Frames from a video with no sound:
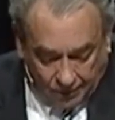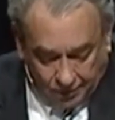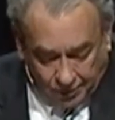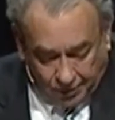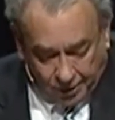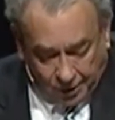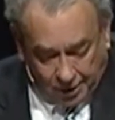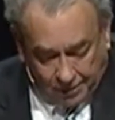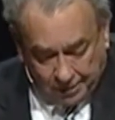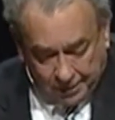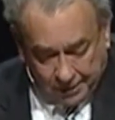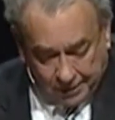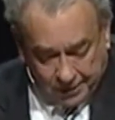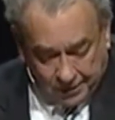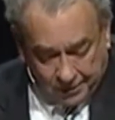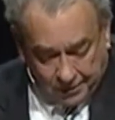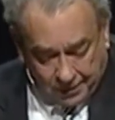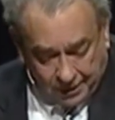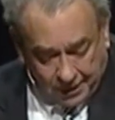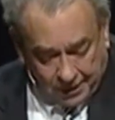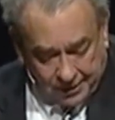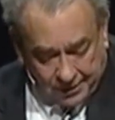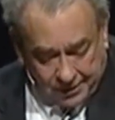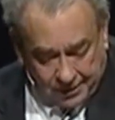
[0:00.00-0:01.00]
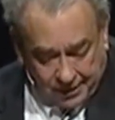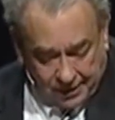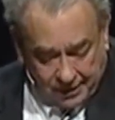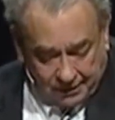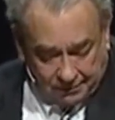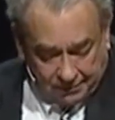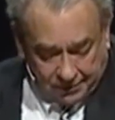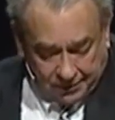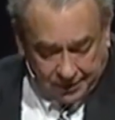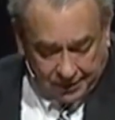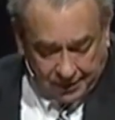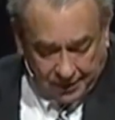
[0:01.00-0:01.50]
Lord, open to us, and
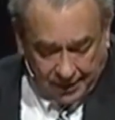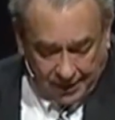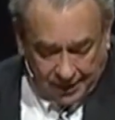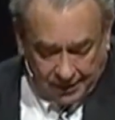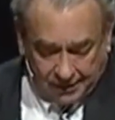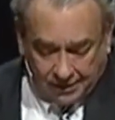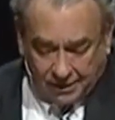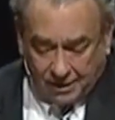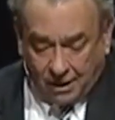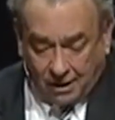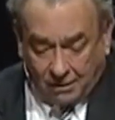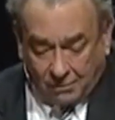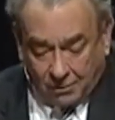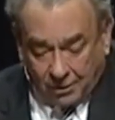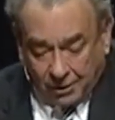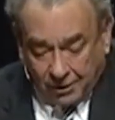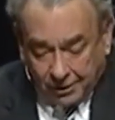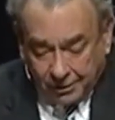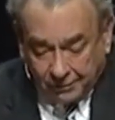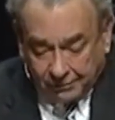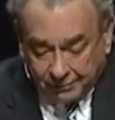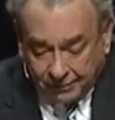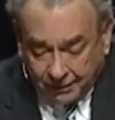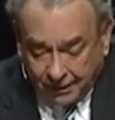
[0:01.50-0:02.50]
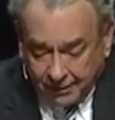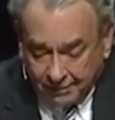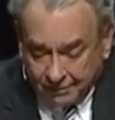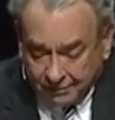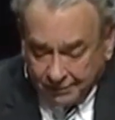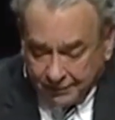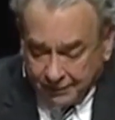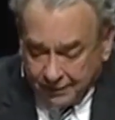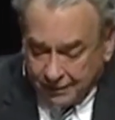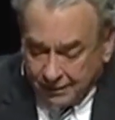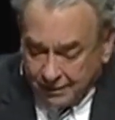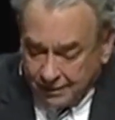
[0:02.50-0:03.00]
he will say, I do not where you're
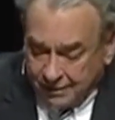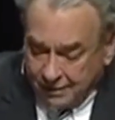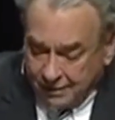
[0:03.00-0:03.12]
from.